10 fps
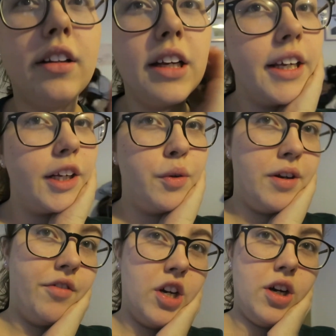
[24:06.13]
let you know when
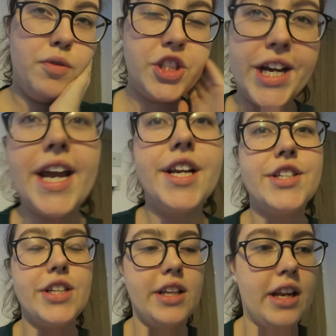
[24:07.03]
I've got
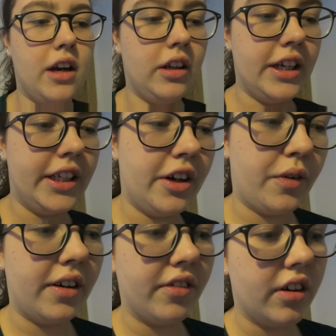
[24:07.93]
changed, and then I'll let you know
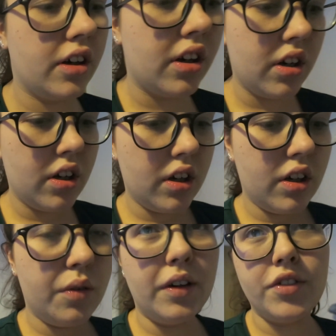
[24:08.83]
when
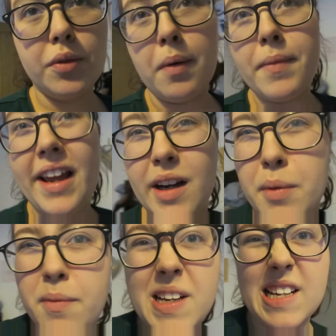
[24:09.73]
I've done my
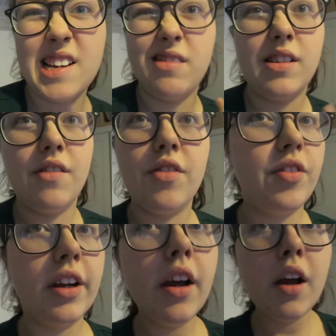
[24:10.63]
makeup and my hair and
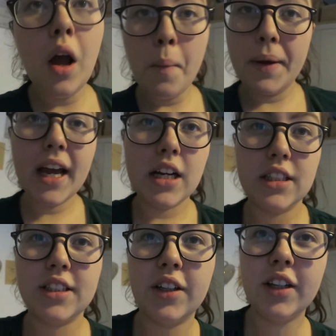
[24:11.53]
everything. But yeah,
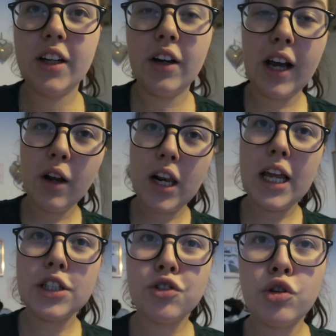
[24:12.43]
so I'm gonna go now.
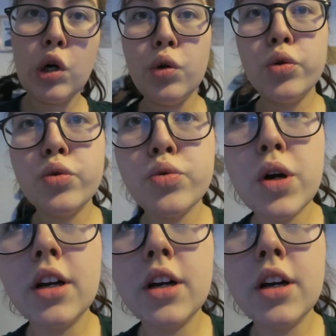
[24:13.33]
Let's go.